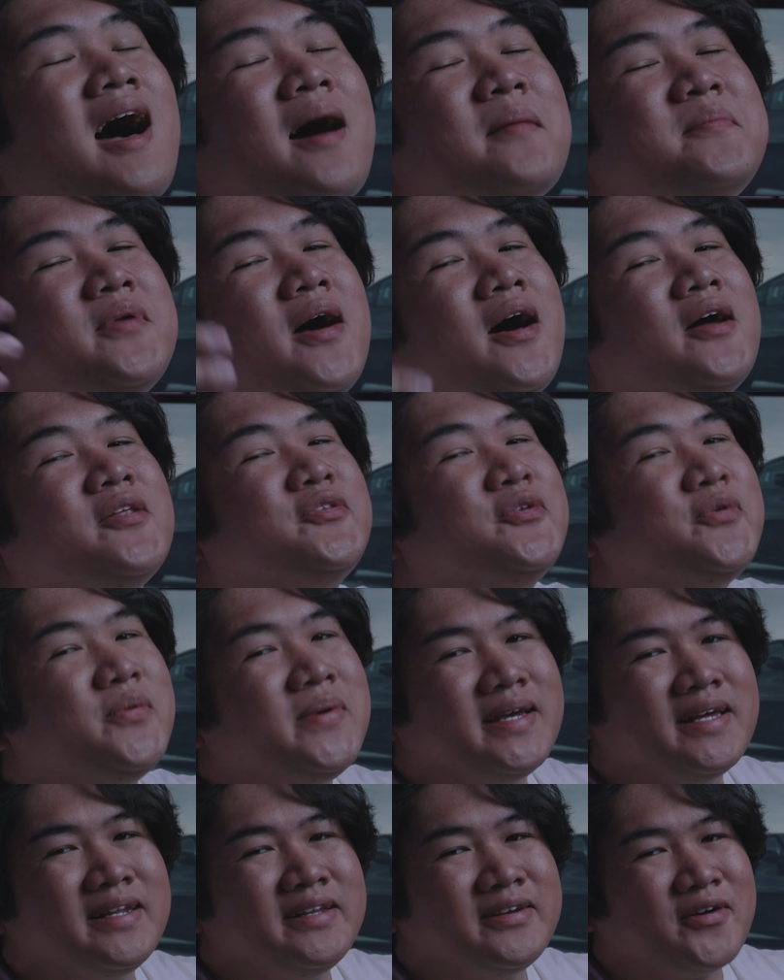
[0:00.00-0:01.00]
I'm not
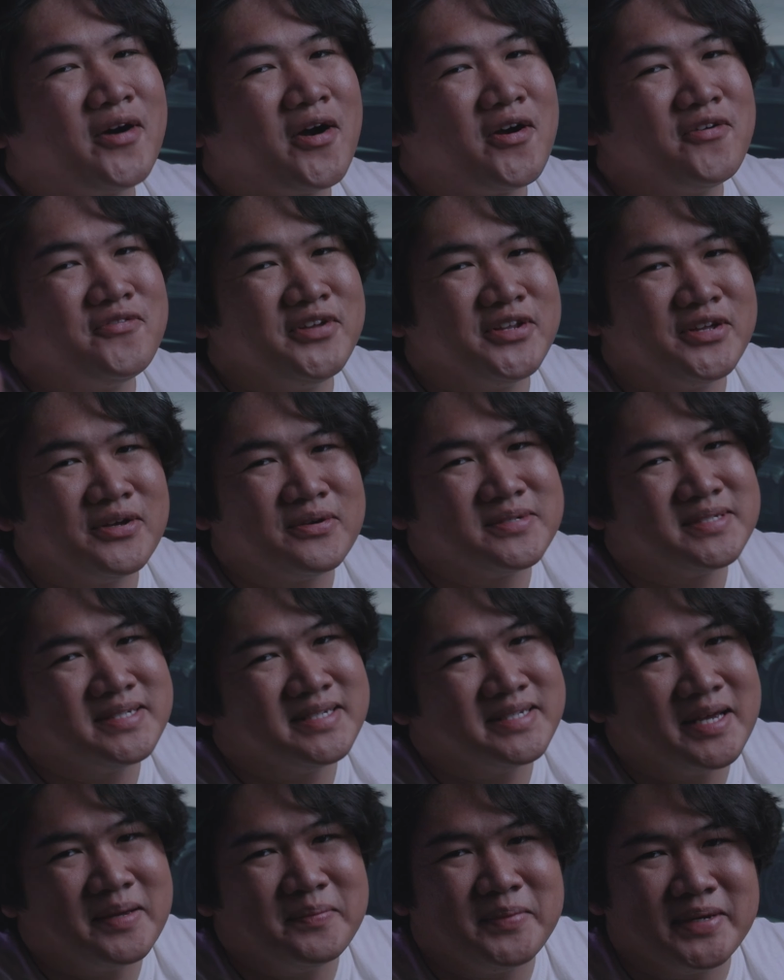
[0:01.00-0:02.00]
doing any car videos
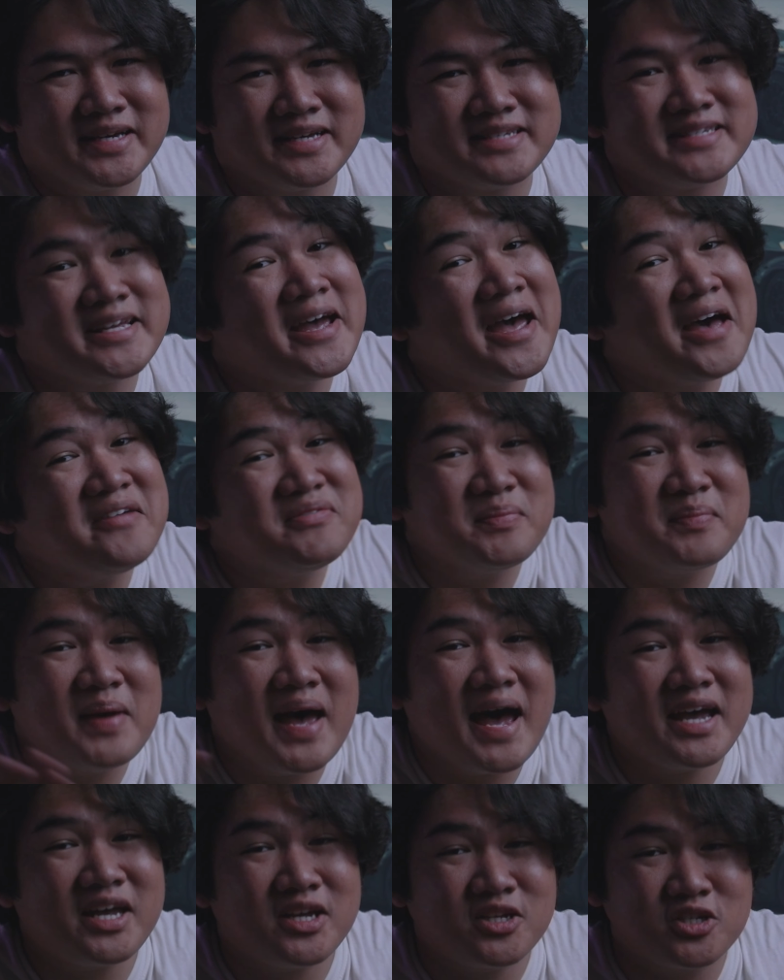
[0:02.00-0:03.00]
today because I have a
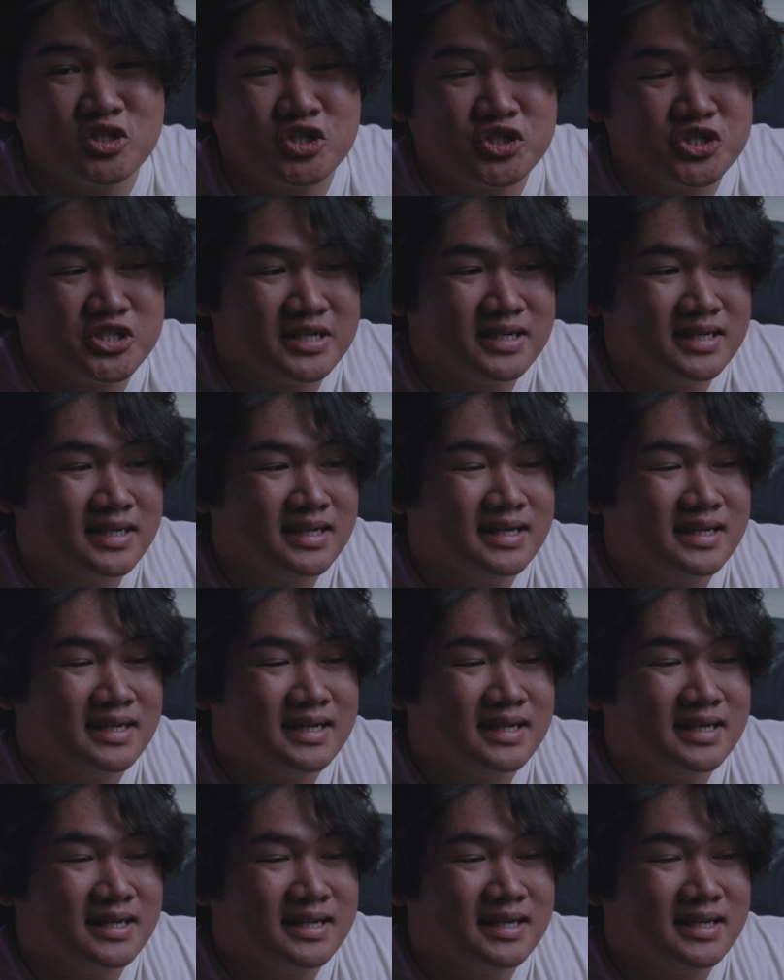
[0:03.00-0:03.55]
package.